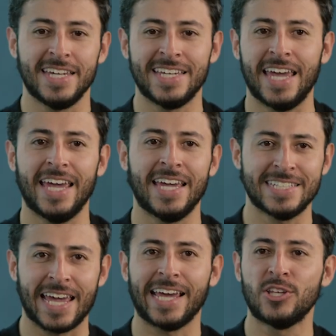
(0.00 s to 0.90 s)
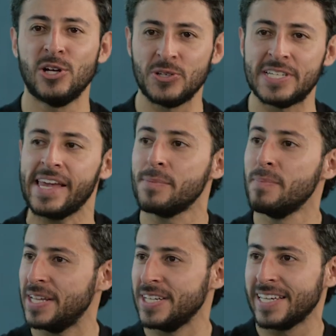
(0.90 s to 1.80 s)
it's like I told you, it's like
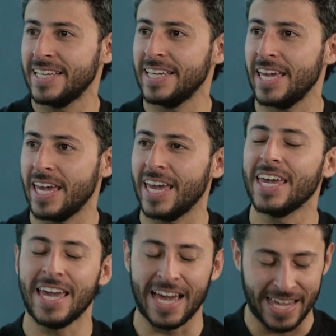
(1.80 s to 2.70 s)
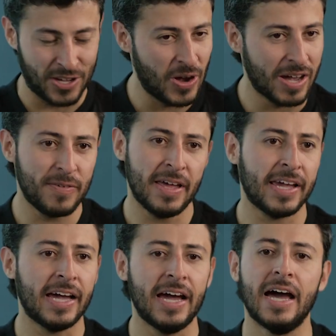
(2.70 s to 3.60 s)
magic. Yeah, yeah you have
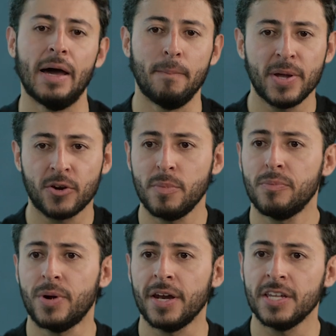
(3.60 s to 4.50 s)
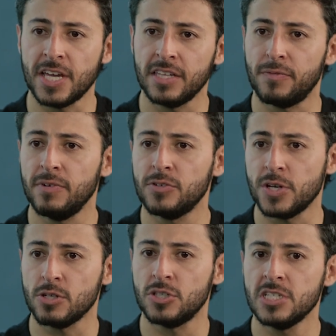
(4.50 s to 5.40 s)
like a micromembrane inside the
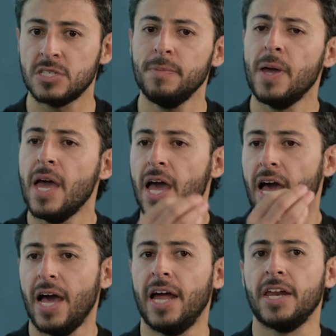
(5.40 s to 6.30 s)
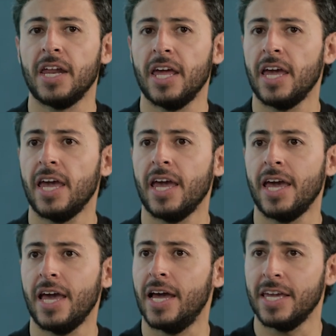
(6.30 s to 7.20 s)
filtration system, and
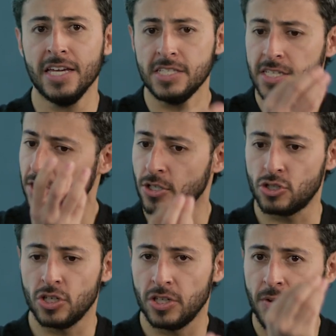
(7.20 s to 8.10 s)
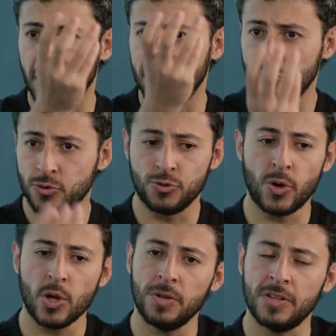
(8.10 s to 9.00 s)
uh, yes, just the
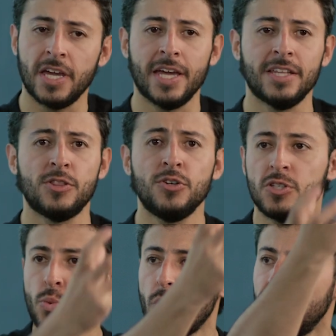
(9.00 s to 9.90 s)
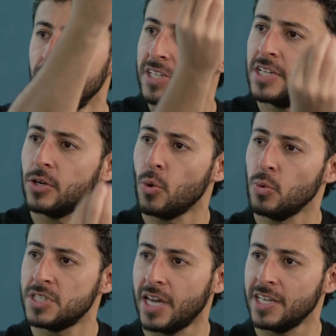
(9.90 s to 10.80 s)
dry, the, the dirty water in, go
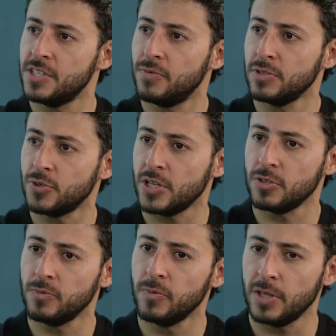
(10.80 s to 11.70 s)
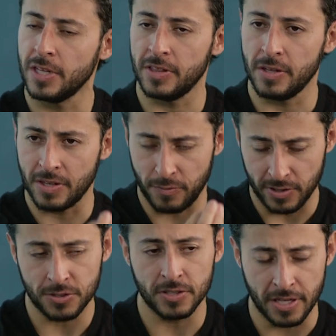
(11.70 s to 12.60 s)
inside the filtration the the,
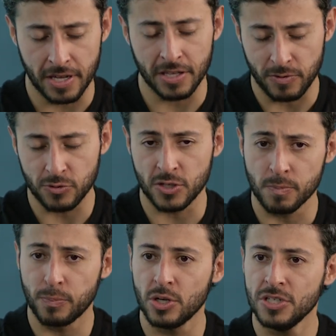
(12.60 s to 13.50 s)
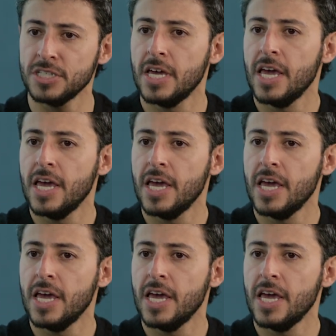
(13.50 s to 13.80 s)
the, the, the filtration process,